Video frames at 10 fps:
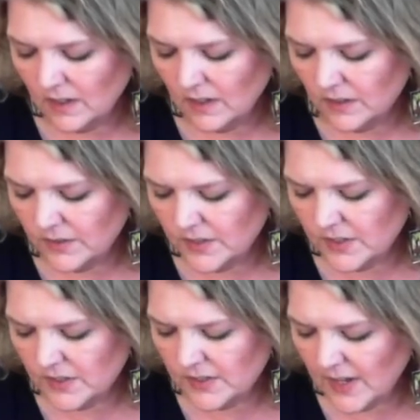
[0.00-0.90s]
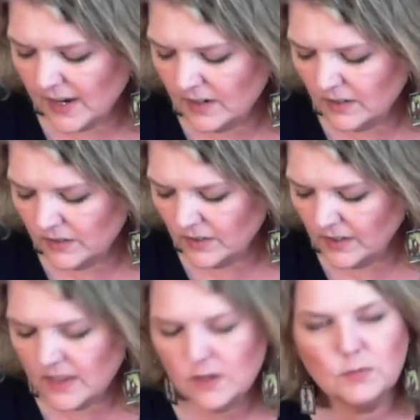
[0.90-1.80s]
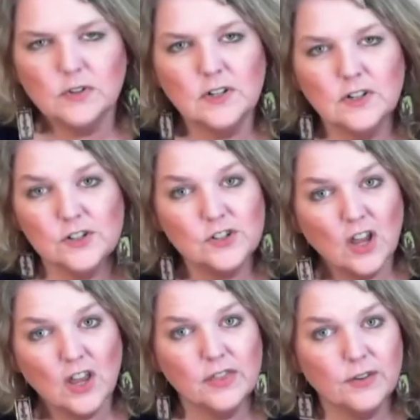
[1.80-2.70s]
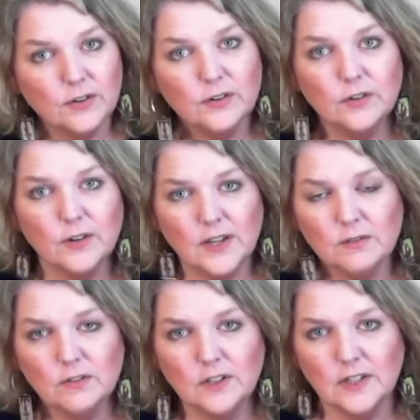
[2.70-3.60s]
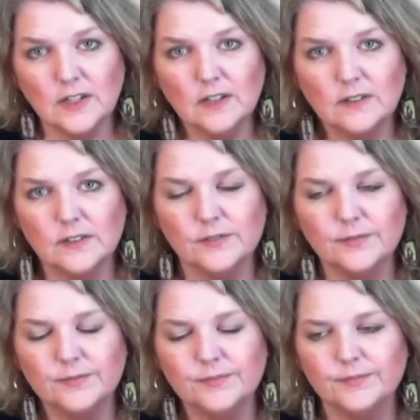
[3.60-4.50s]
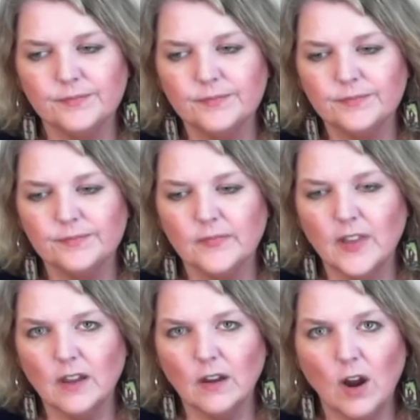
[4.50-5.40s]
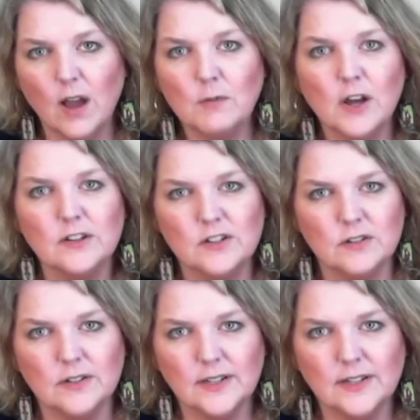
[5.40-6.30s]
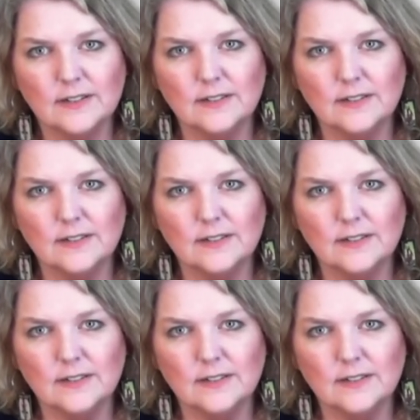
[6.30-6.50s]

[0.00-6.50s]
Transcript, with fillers: There's this desire to let the beauty just shine through and really grab onto it.